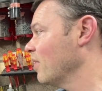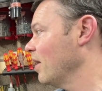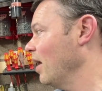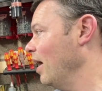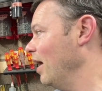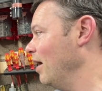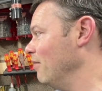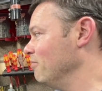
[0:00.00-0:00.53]

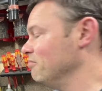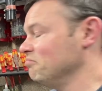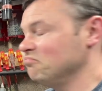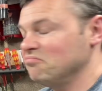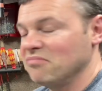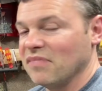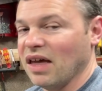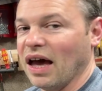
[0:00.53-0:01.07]

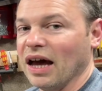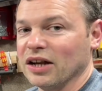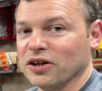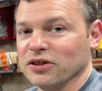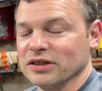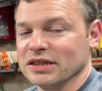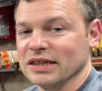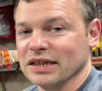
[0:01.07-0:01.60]
I'd
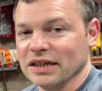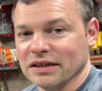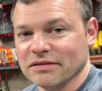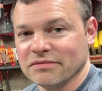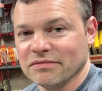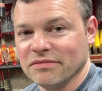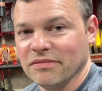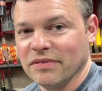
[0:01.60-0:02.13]
consider
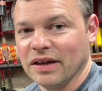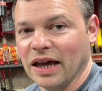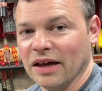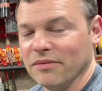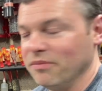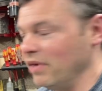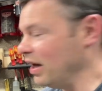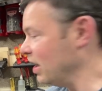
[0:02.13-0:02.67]

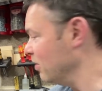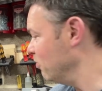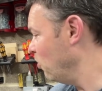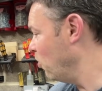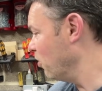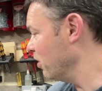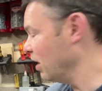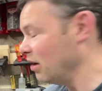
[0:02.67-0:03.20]
making
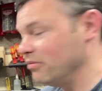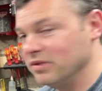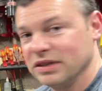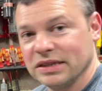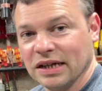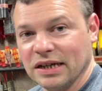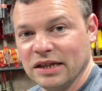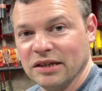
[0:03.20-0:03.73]
more of them and
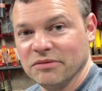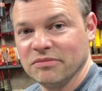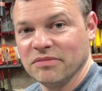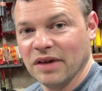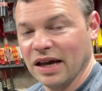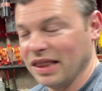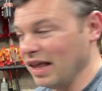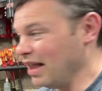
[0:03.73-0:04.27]
sell them,
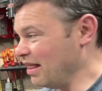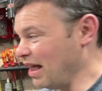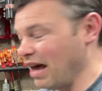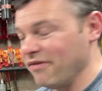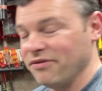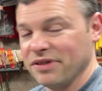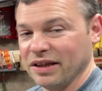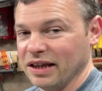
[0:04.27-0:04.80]
and then
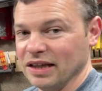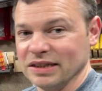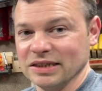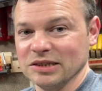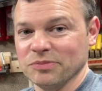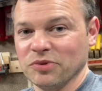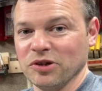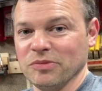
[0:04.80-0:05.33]
everything else
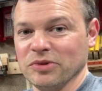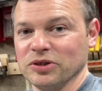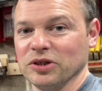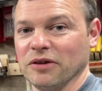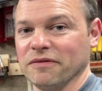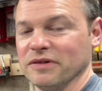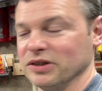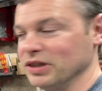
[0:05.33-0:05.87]
is pretty much
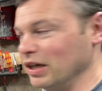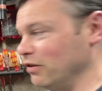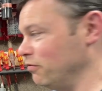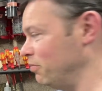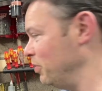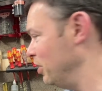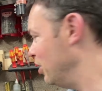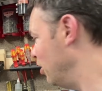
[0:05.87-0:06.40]
off the shelf.
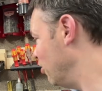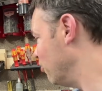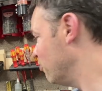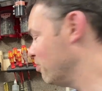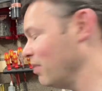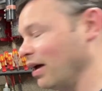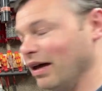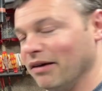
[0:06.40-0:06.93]
But no,
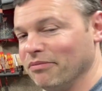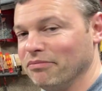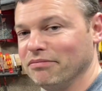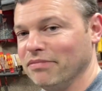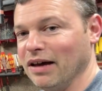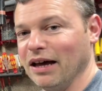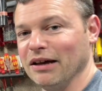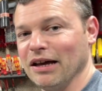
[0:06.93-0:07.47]

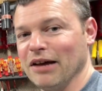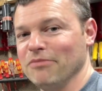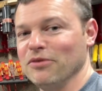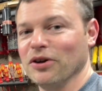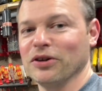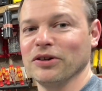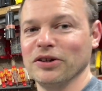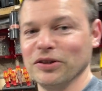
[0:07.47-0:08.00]
I'm
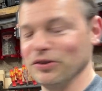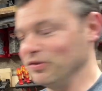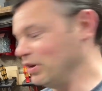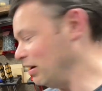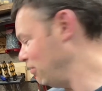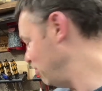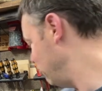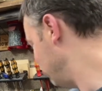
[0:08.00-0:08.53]
not going to go
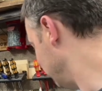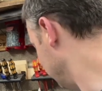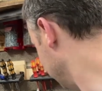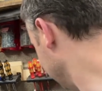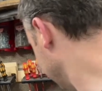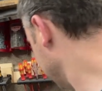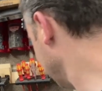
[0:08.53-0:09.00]
down the road